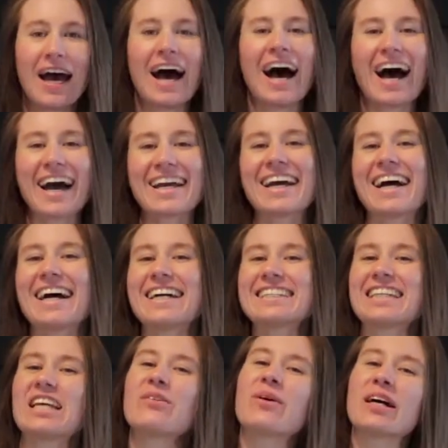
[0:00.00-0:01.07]
Hi guys,
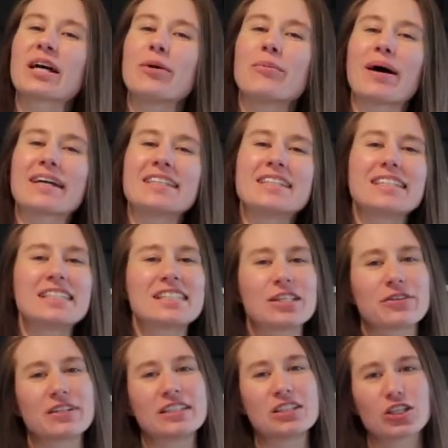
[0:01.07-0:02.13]
and welcome back to the
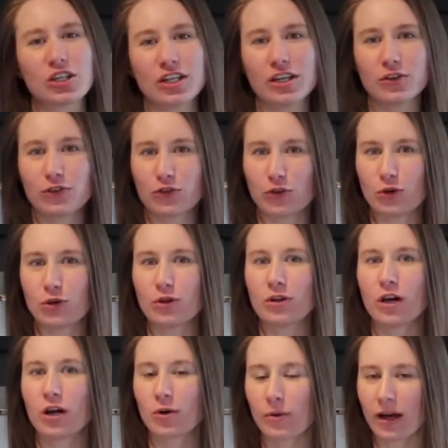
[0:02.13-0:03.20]
series Cooking Food
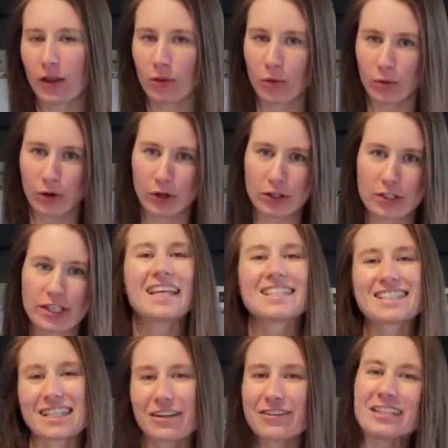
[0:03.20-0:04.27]
Around the World.
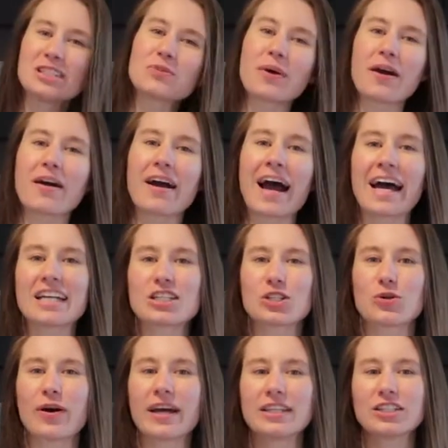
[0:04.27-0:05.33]
This series where I
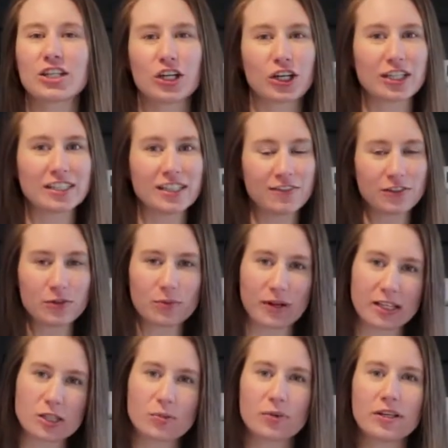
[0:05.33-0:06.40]
try to cook different
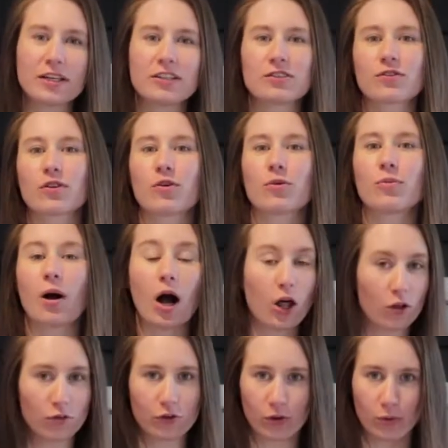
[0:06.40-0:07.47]
recipes from
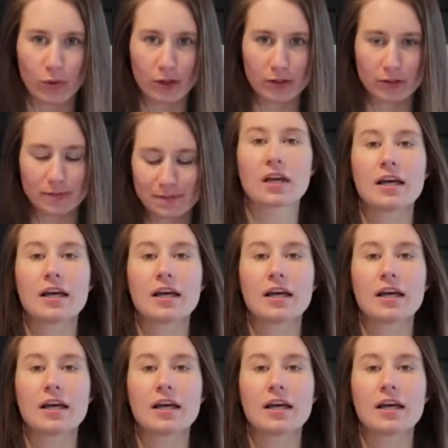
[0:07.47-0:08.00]
all over the world.